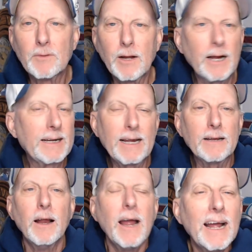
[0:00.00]

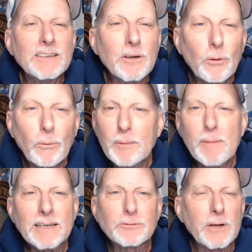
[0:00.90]
Again. And you know what? It
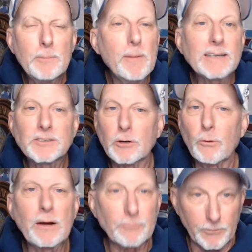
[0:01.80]
makes it
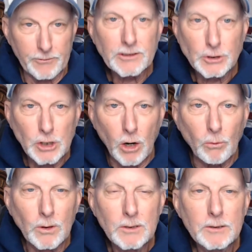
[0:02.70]
great for this
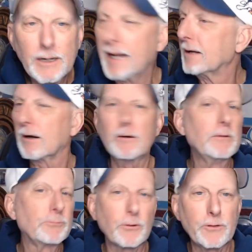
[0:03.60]
show.
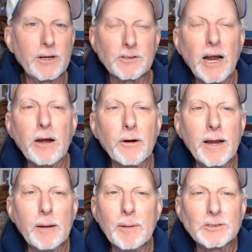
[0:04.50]
and for the entire
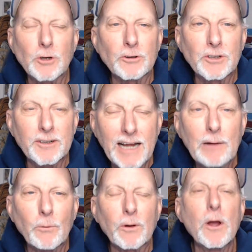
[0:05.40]
MHRT
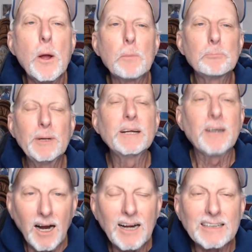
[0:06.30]
network,
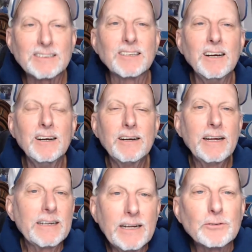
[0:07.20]
because
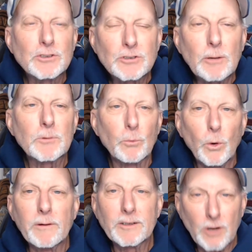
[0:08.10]
it gives us something to
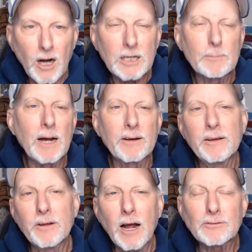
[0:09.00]
really talk about in
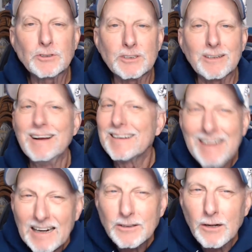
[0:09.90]
the offseason.
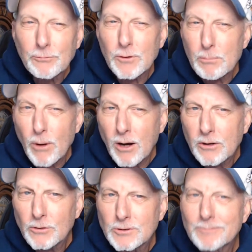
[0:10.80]
Not good for the
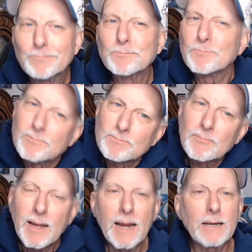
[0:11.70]
Broncos.
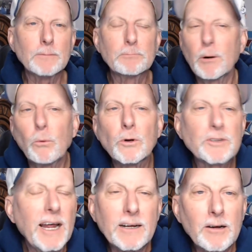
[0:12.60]
Hey, but we'll
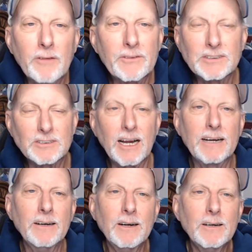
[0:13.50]
take it on this side.